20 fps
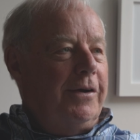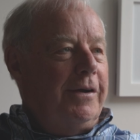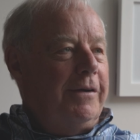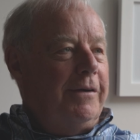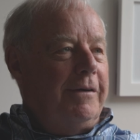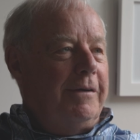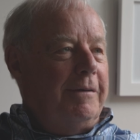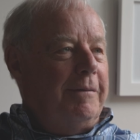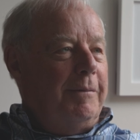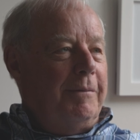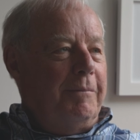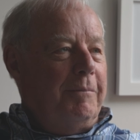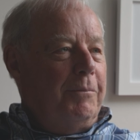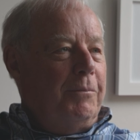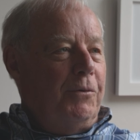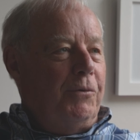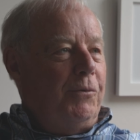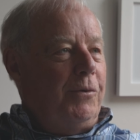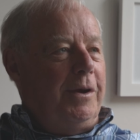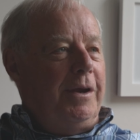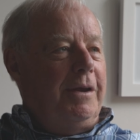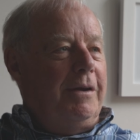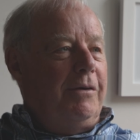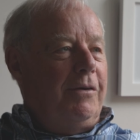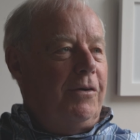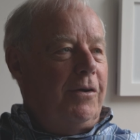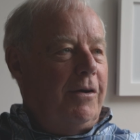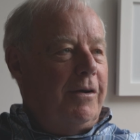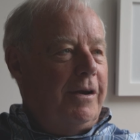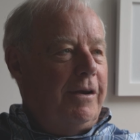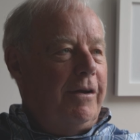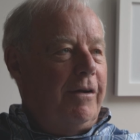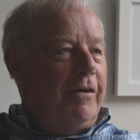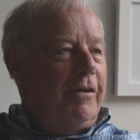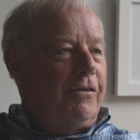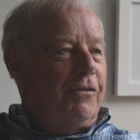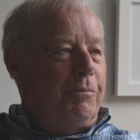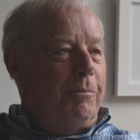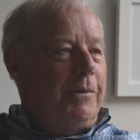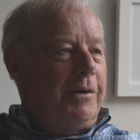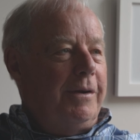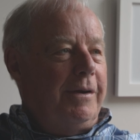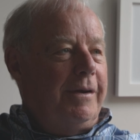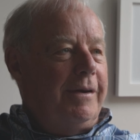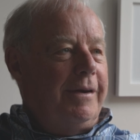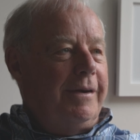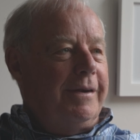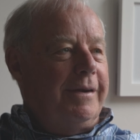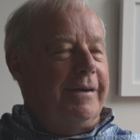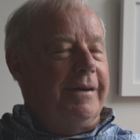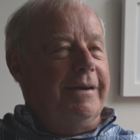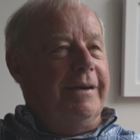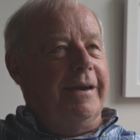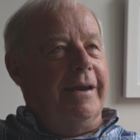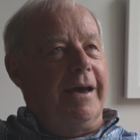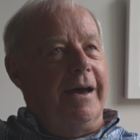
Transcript: and yeah. Marie and Donny Osmond yeah. and